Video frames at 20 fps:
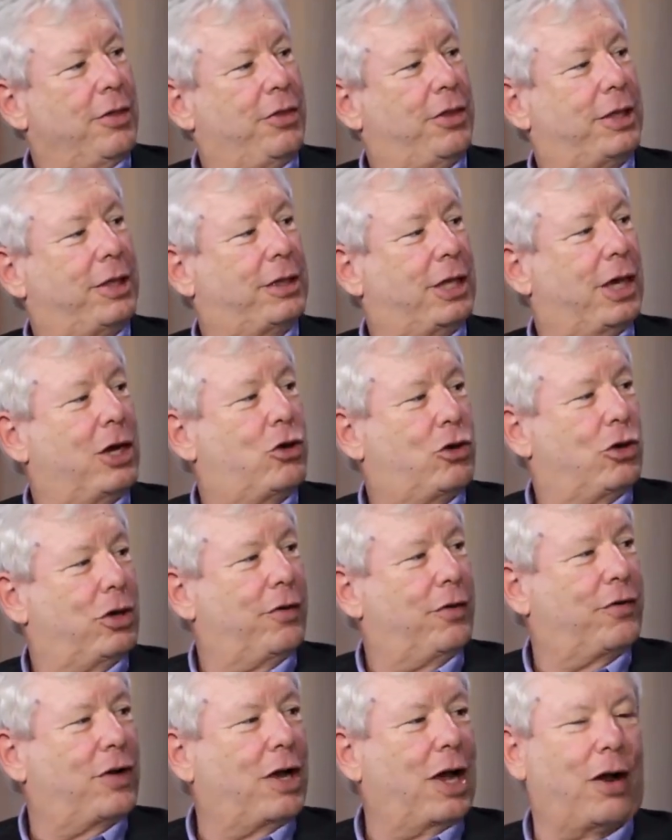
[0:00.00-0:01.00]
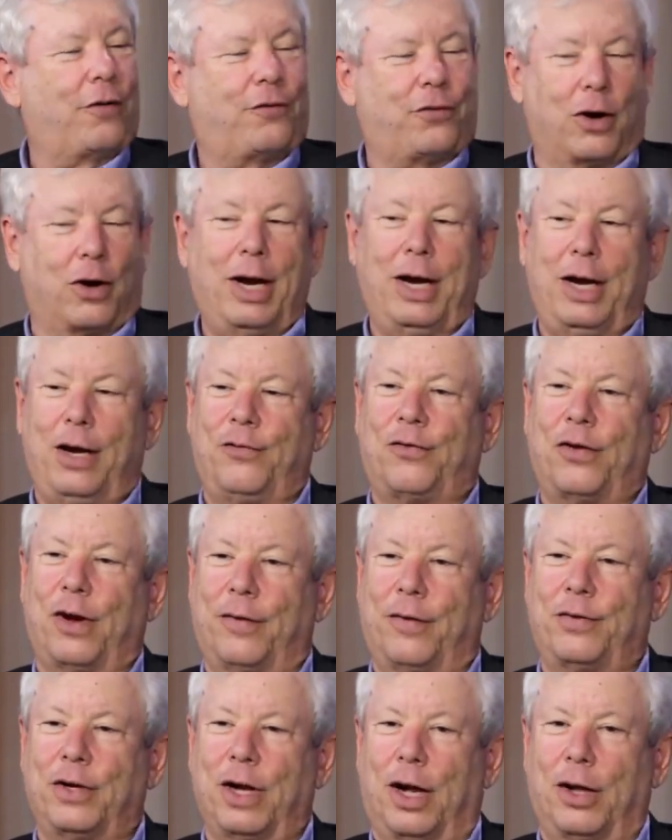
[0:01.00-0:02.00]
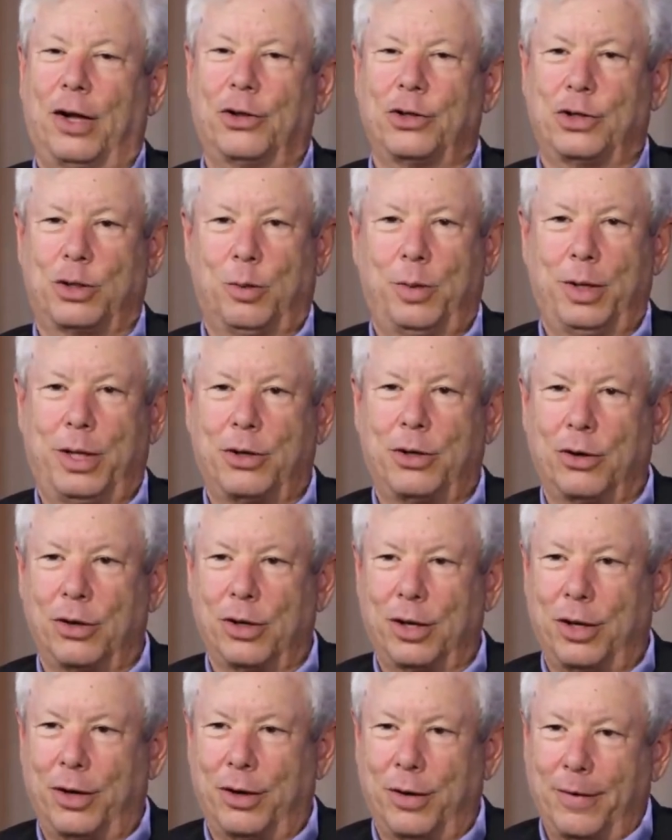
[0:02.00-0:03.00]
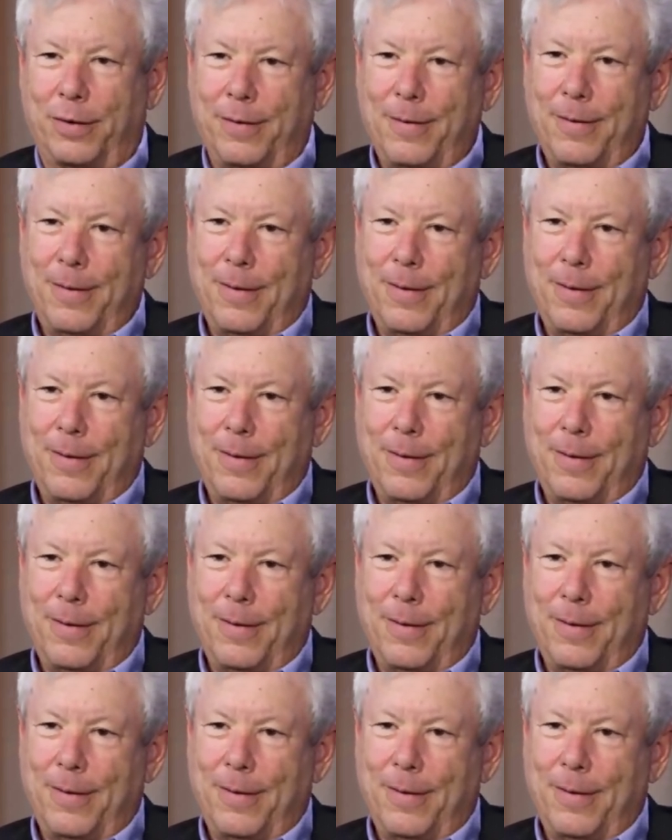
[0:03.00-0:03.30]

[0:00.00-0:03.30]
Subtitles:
that they could have got for $85 a week earlier.